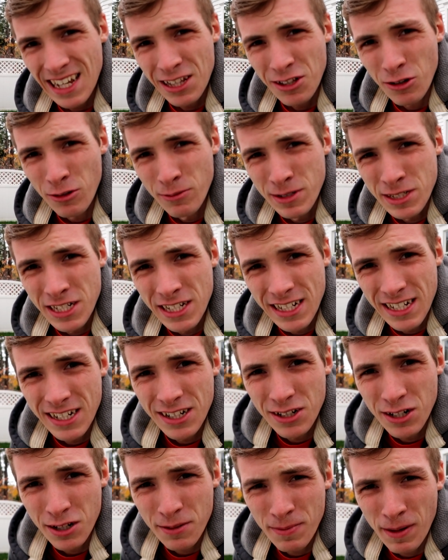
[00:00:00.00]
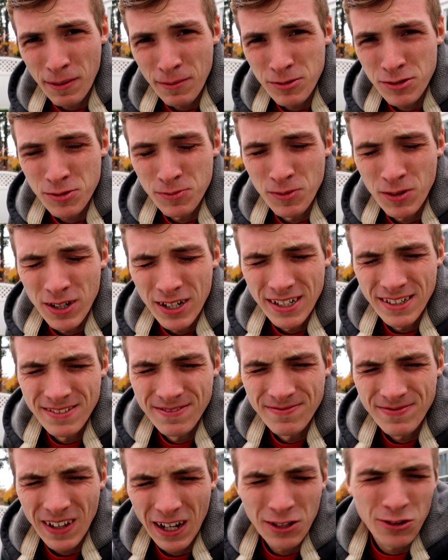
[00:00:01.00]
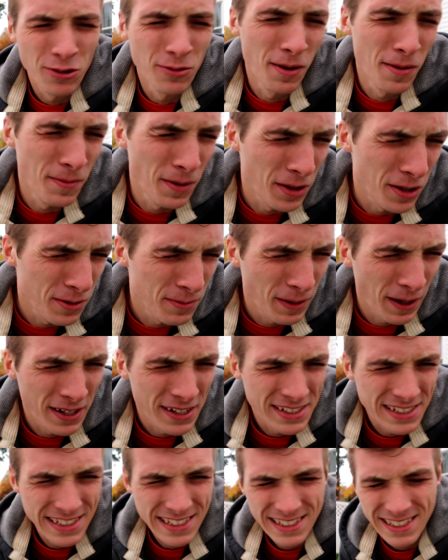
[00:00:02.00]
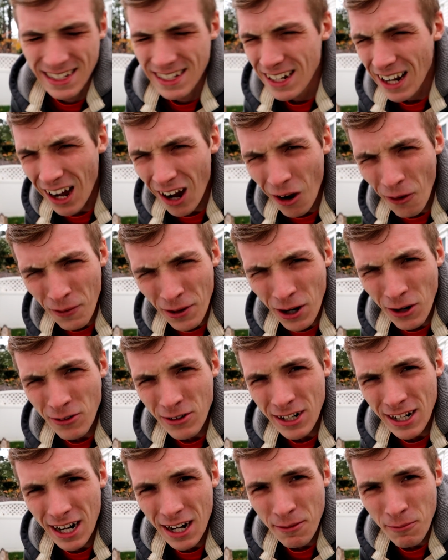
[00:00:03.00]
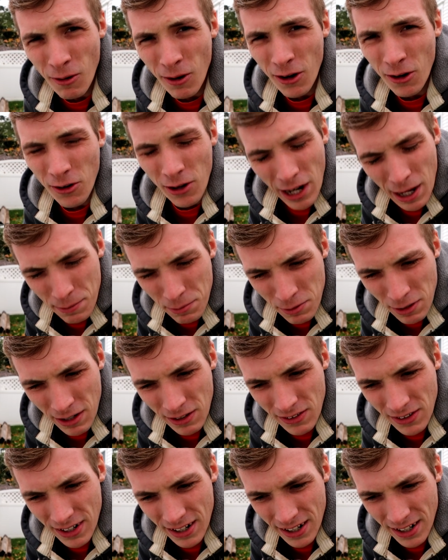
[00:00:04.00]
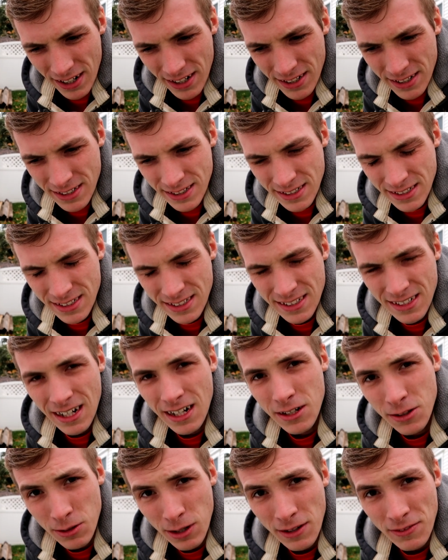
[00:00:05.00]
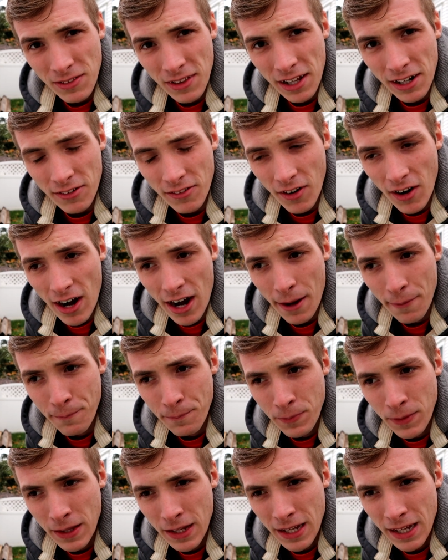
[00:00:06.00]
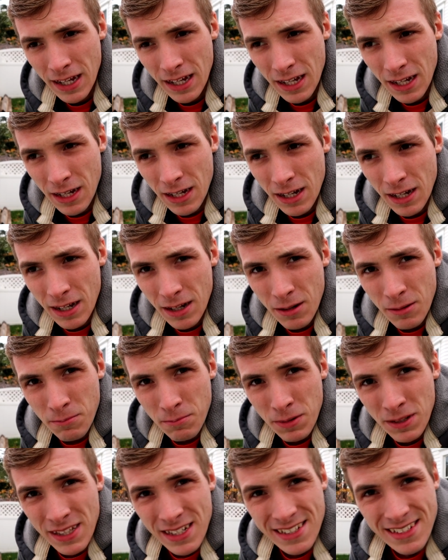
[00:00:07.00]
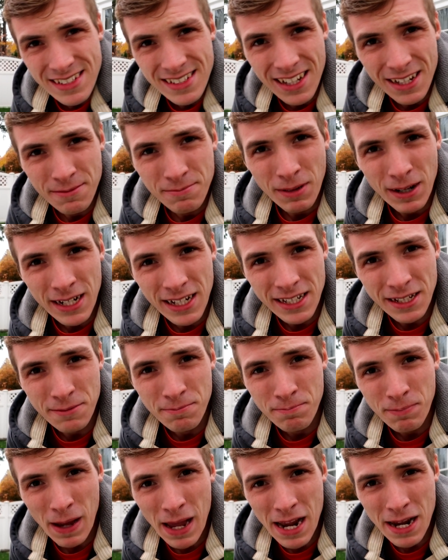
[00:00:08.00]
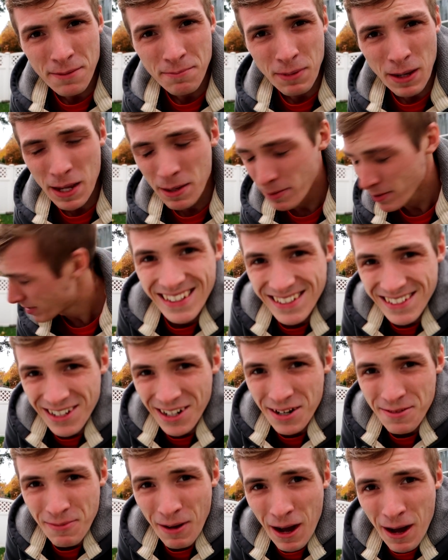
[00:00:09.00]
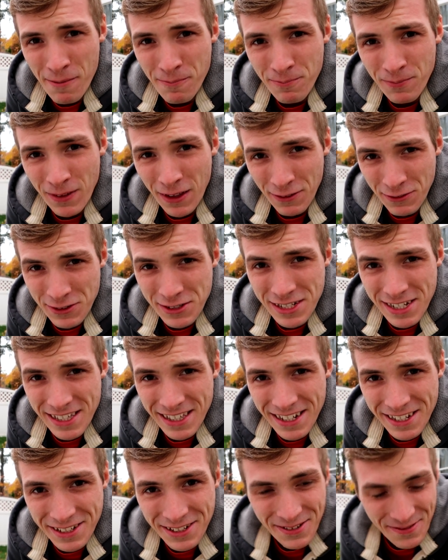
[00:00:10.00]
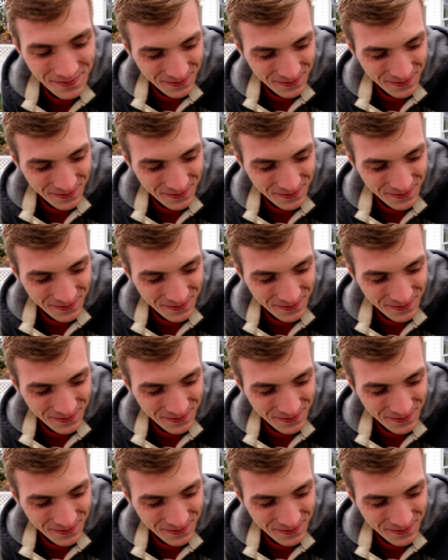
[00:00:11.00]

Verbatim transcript: Seth told me he could hook me up with some wood. I told my mother about it. She said, no, we don't need any more crap around here. I do have a lot of crap. But this is like money in the bank, baby. Sorry, Mom, if you see this.